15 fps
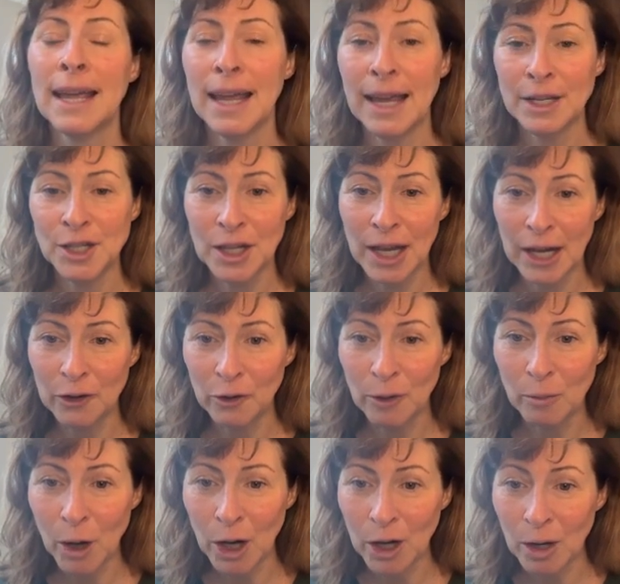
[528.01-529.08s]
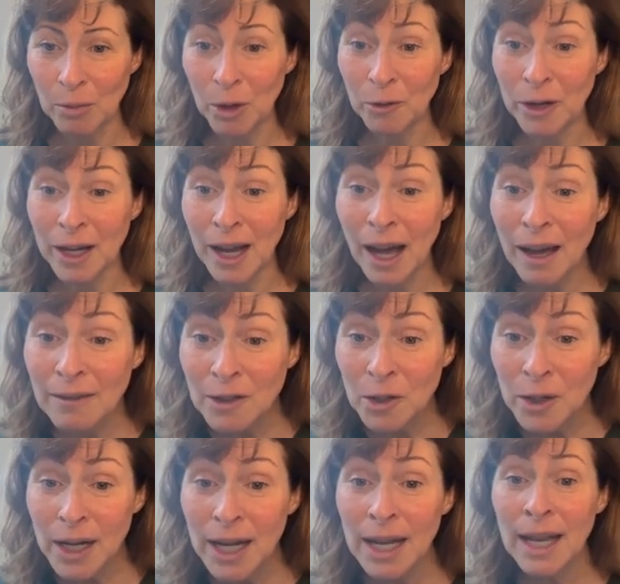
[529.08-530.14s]
and she had a remarkable
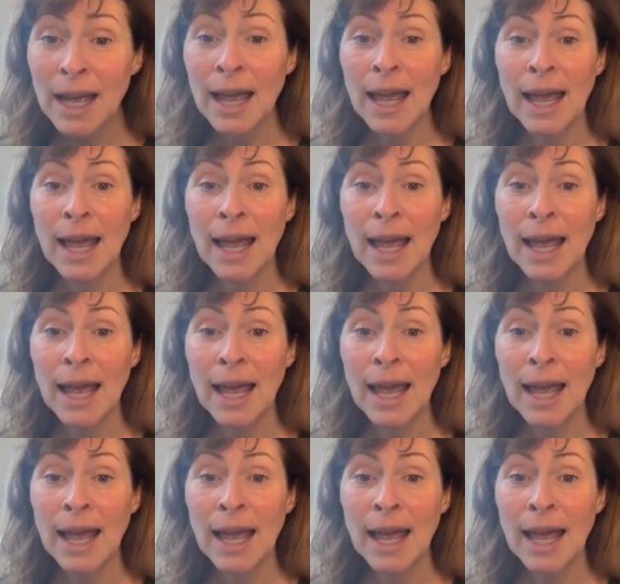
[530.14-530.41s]
recovery.